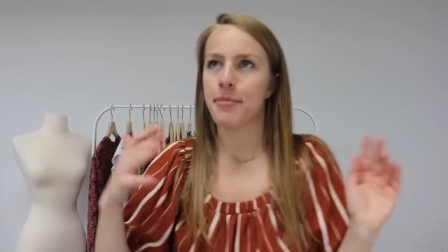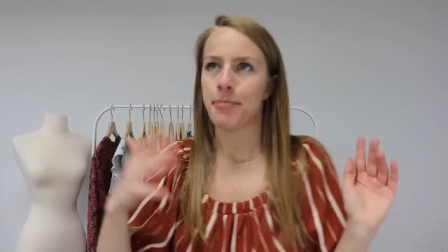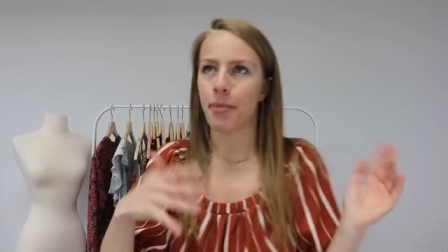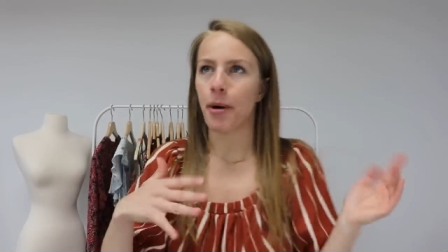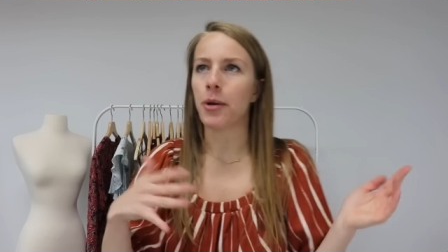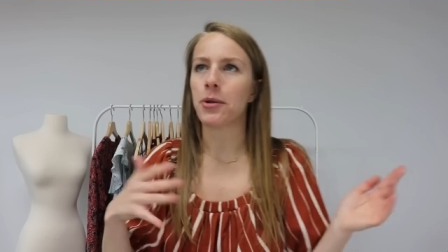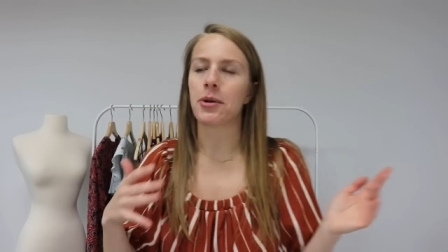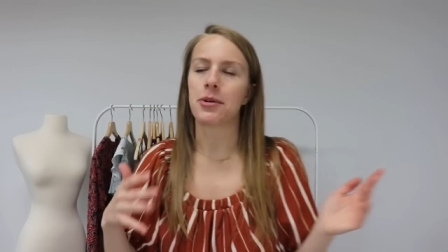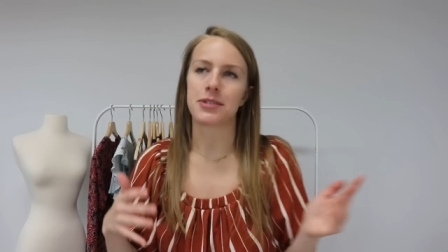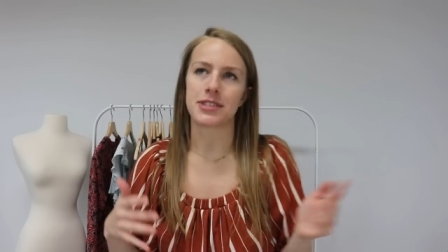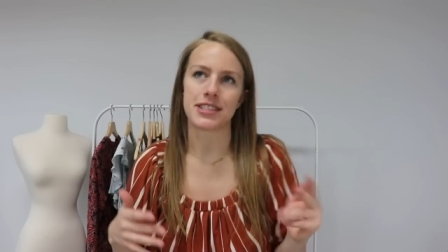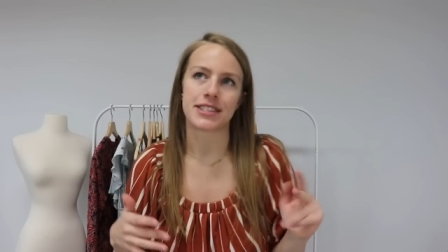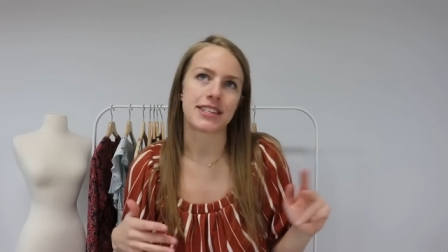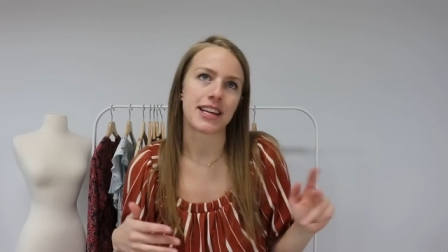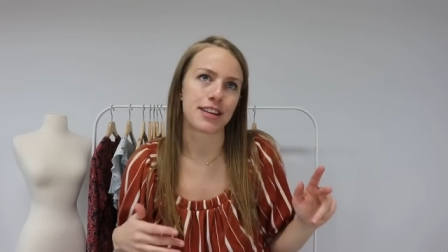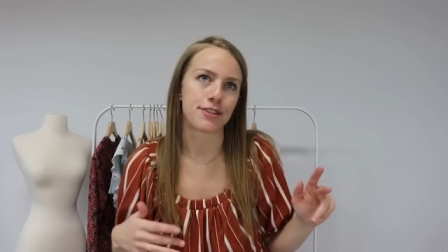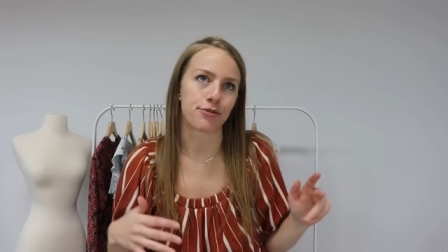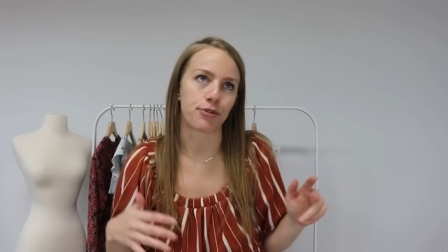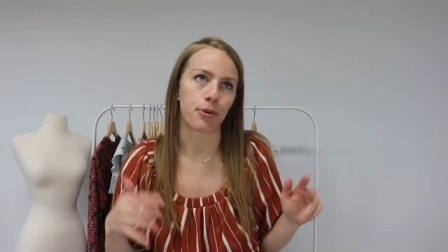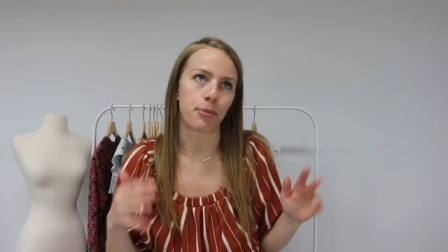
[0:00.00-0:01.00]
Bolo just
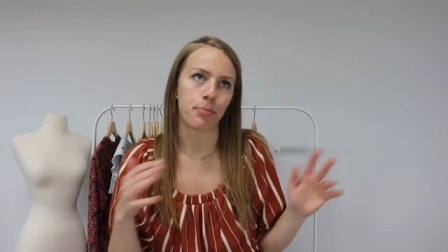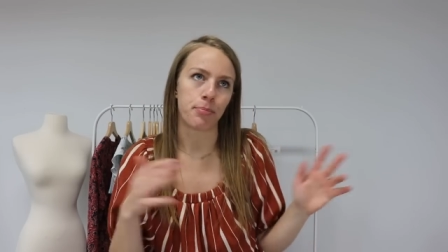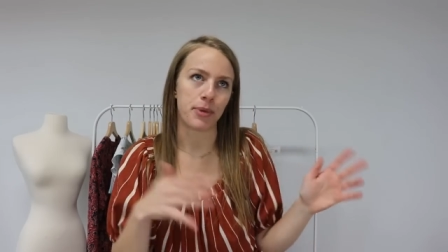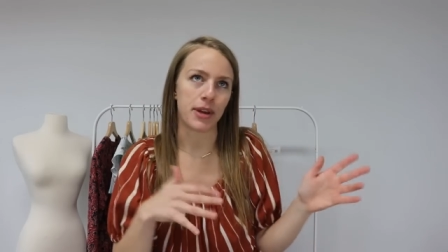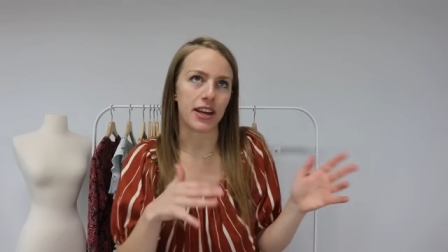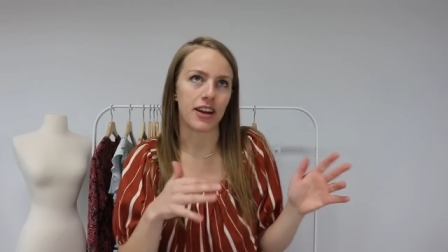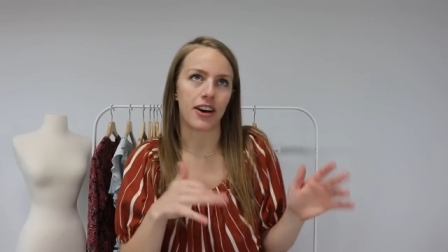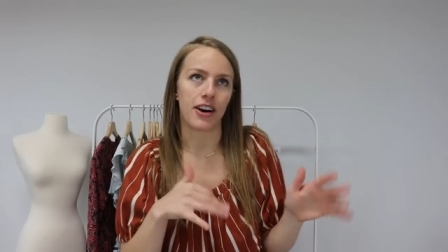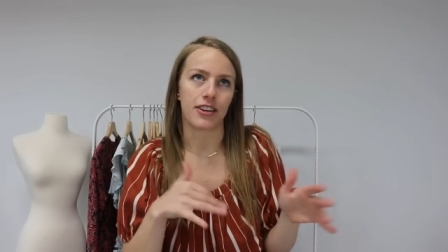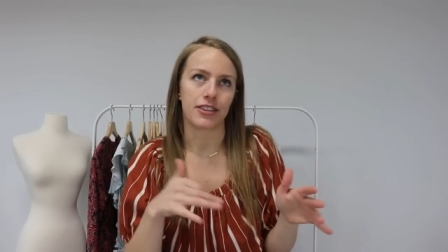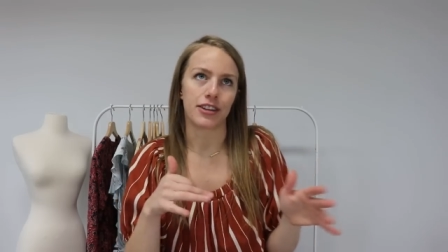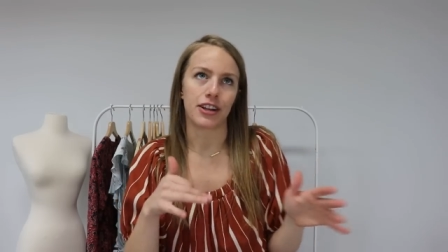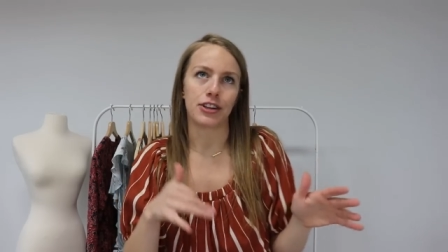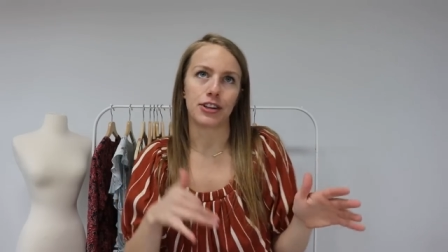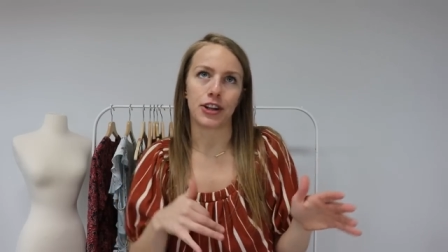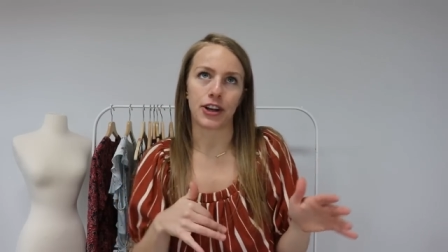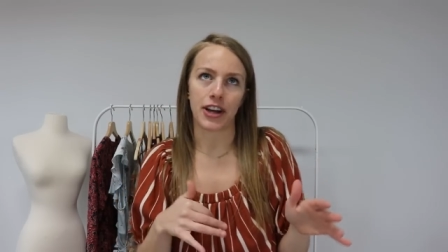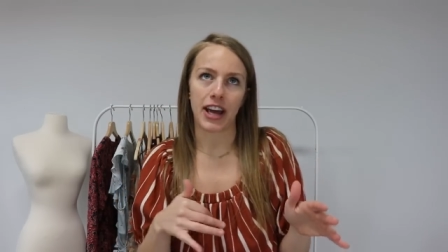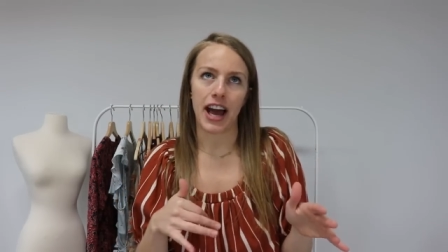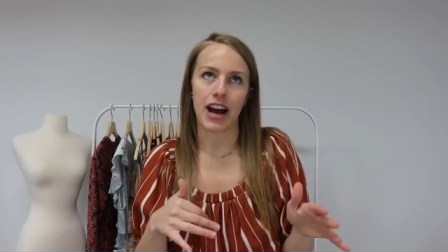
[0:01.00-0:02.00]
stands for be on the
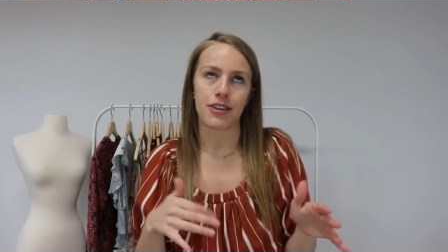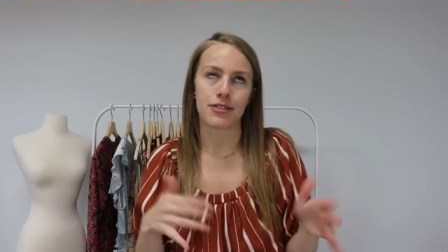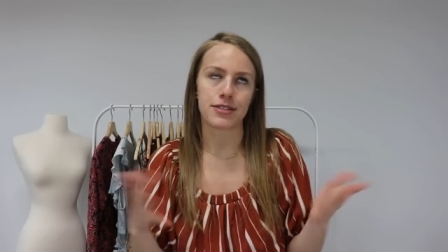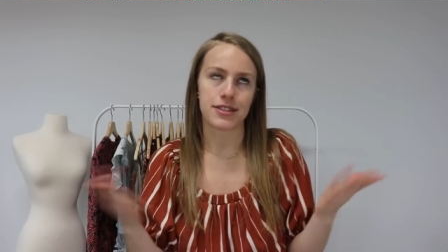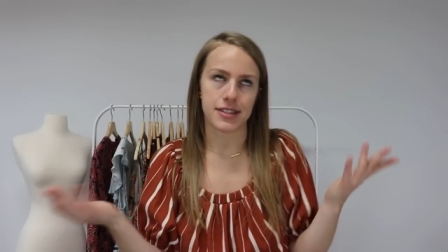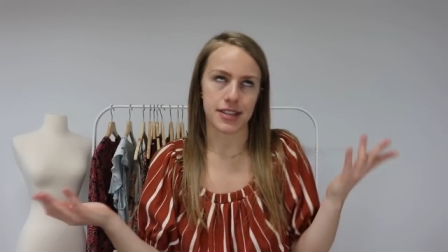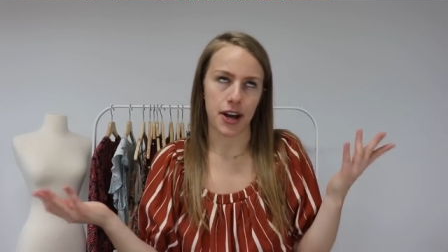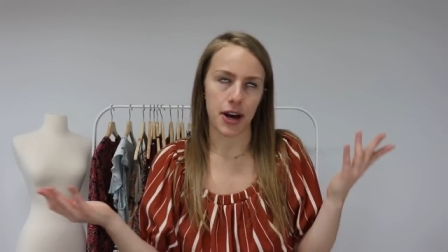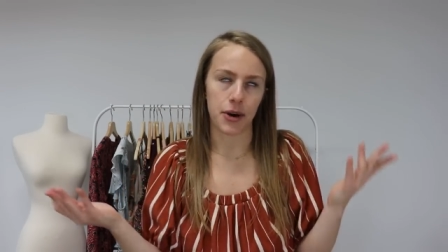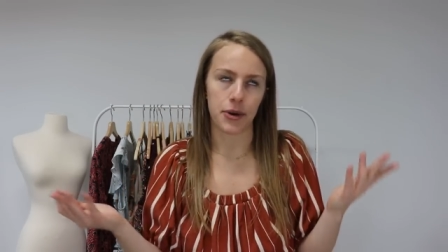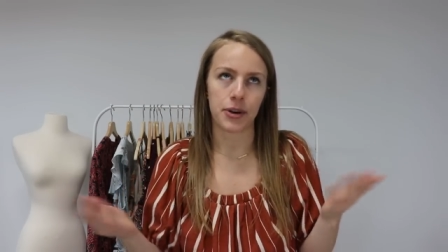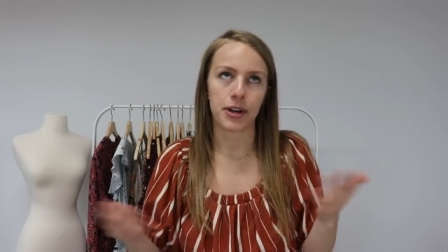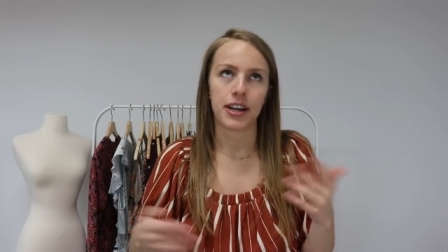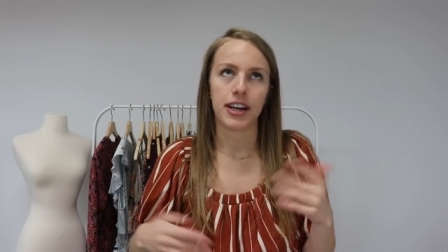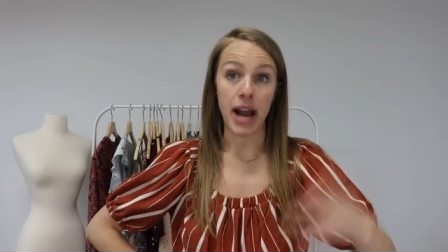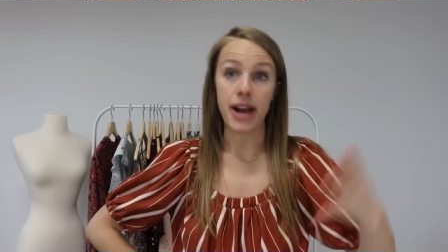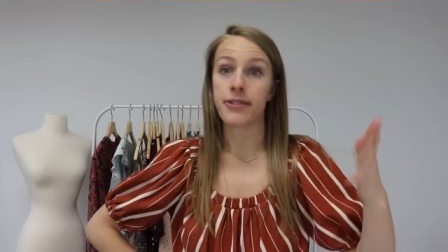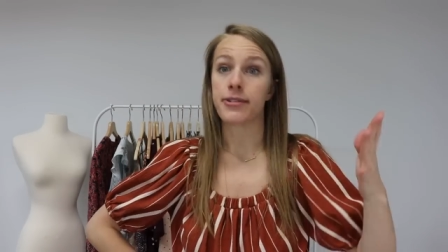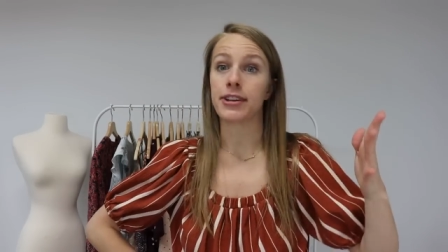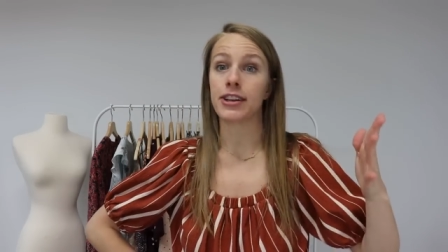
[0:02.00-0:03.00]
lookout. So
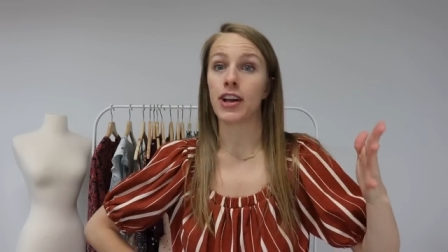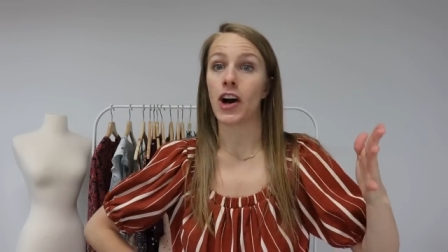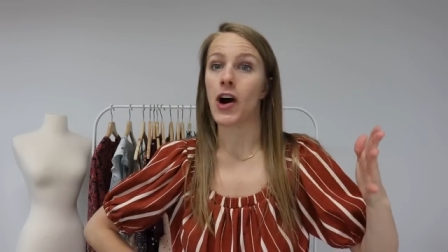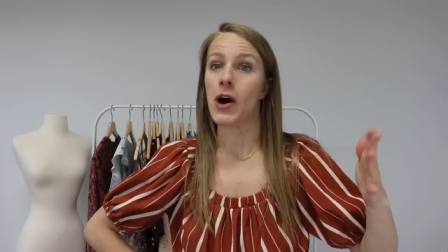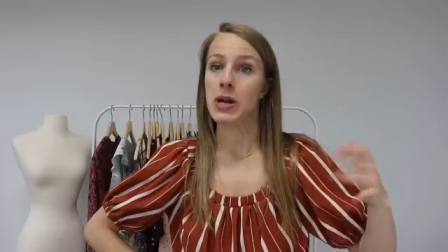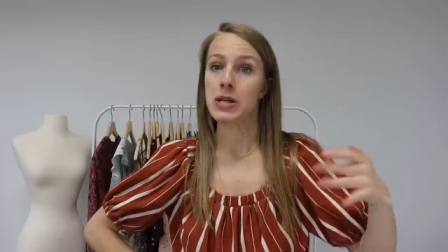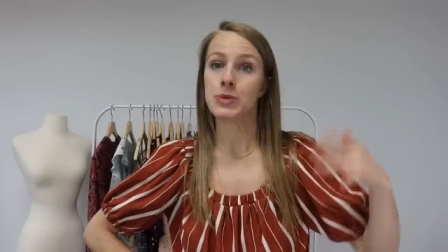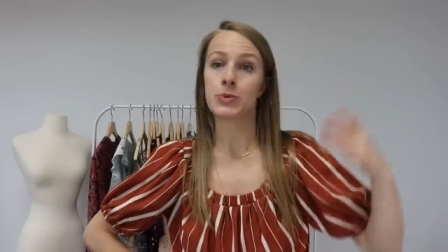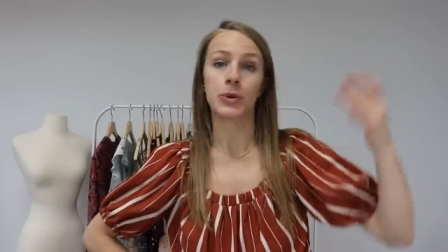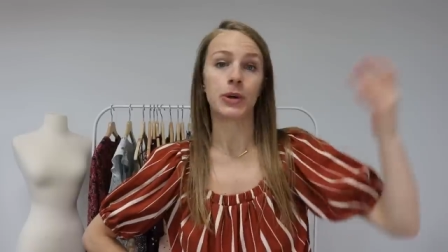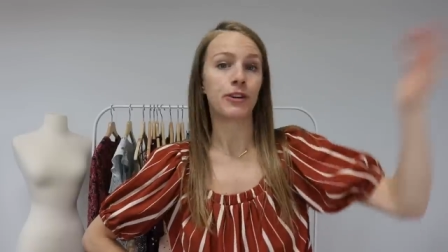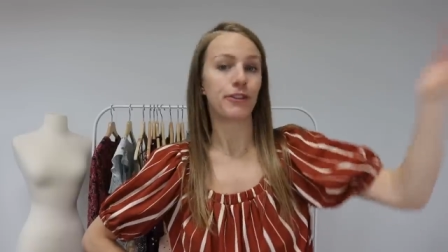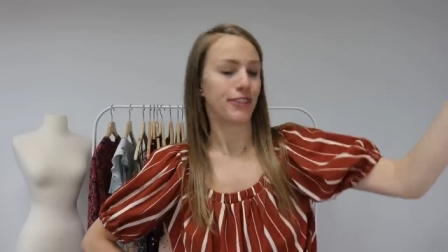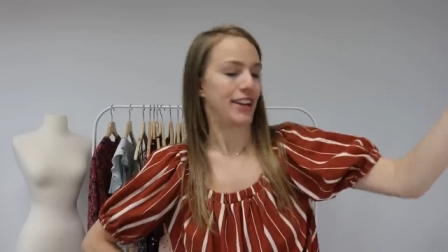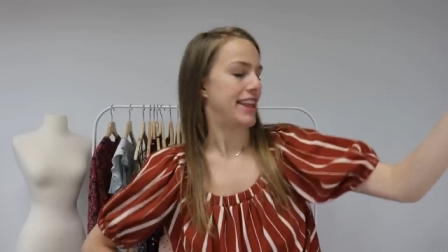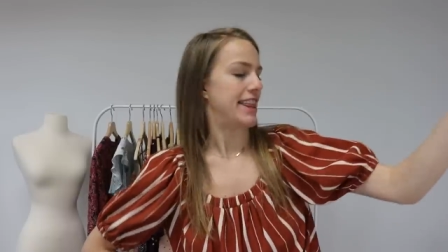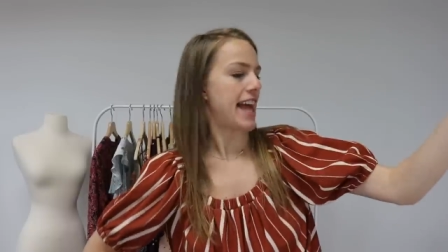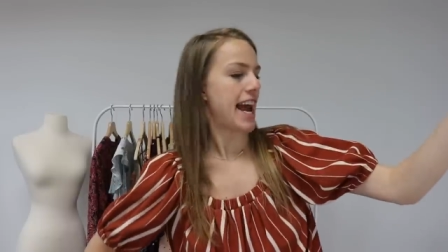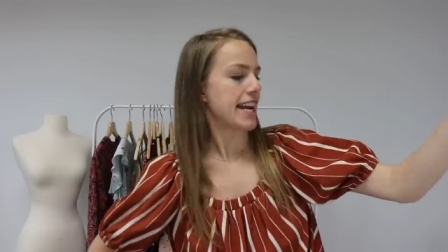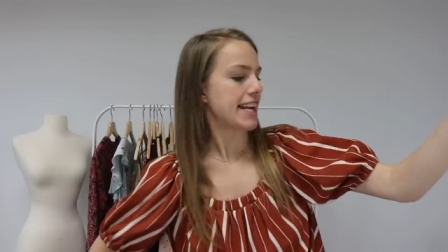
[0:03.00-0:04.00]
Byron Lars would
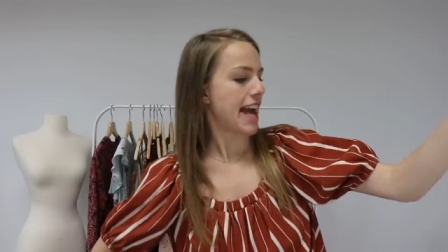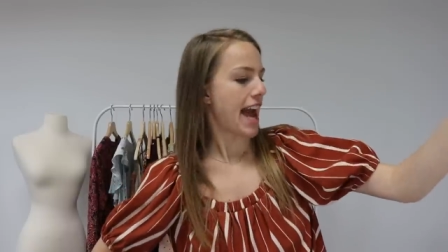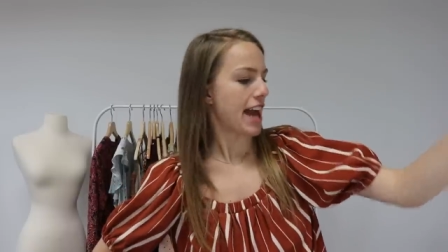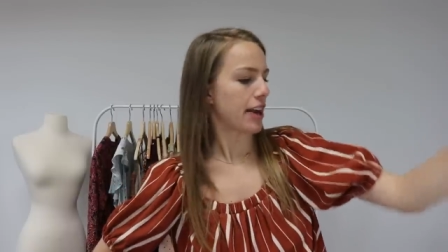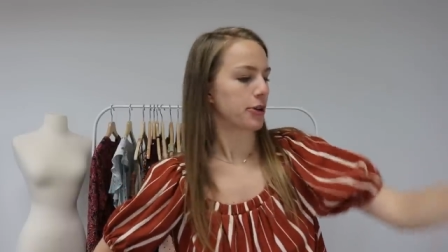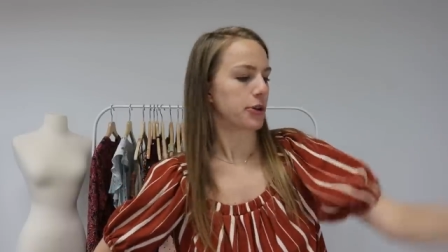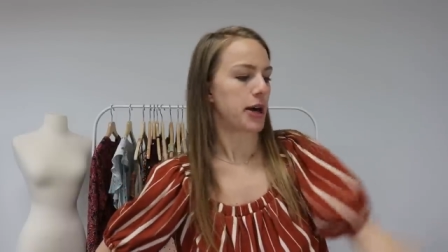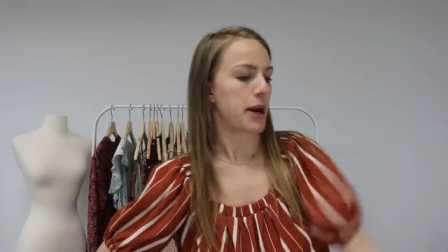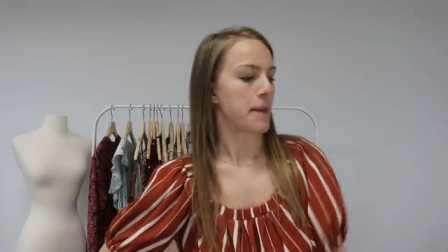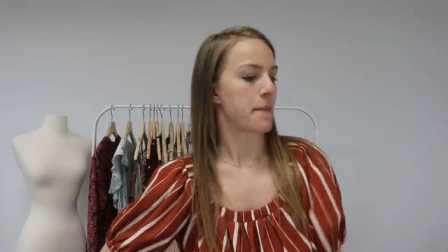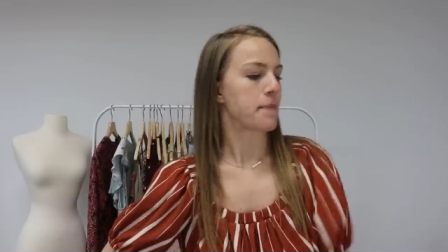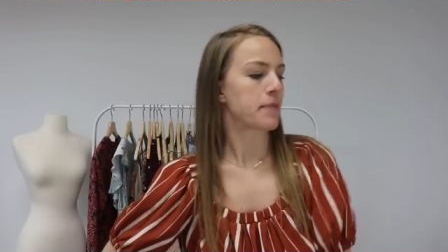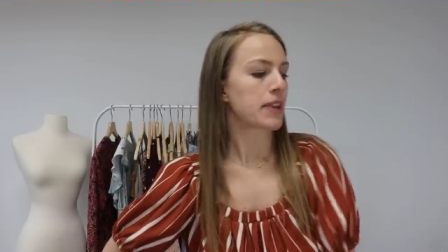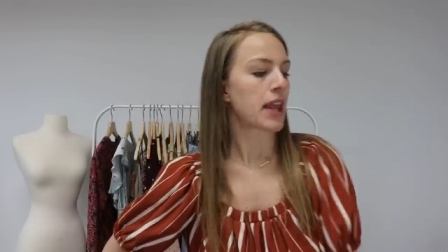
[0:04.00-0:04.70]
fit that category.